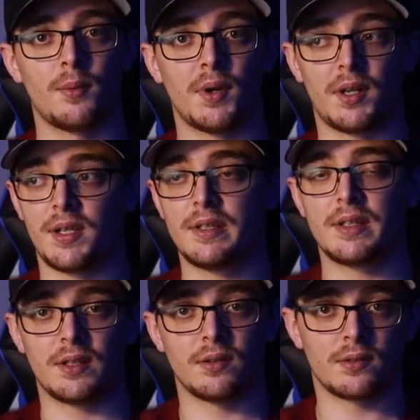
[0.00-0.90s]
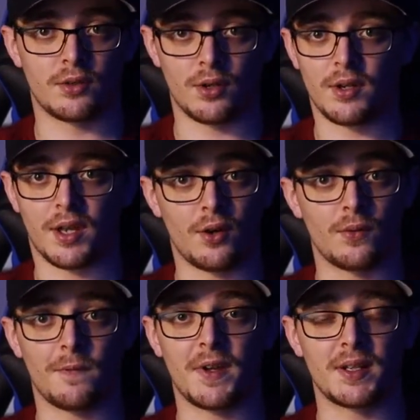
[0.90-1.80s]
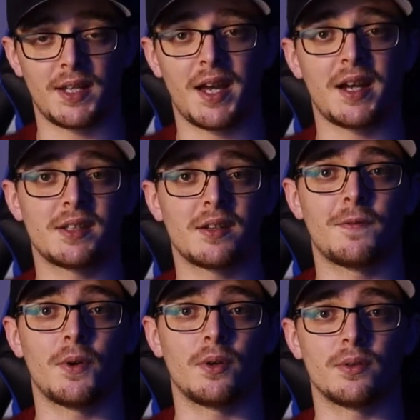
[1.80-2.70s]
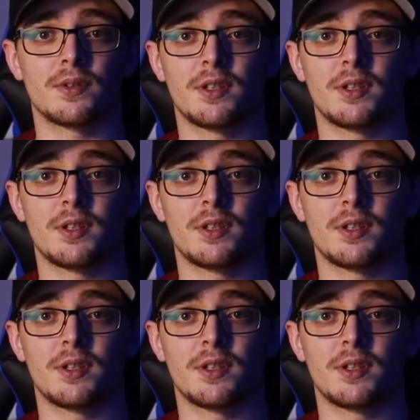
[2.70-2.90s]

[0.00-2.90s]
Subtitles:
but he's still churning out fantastic photos.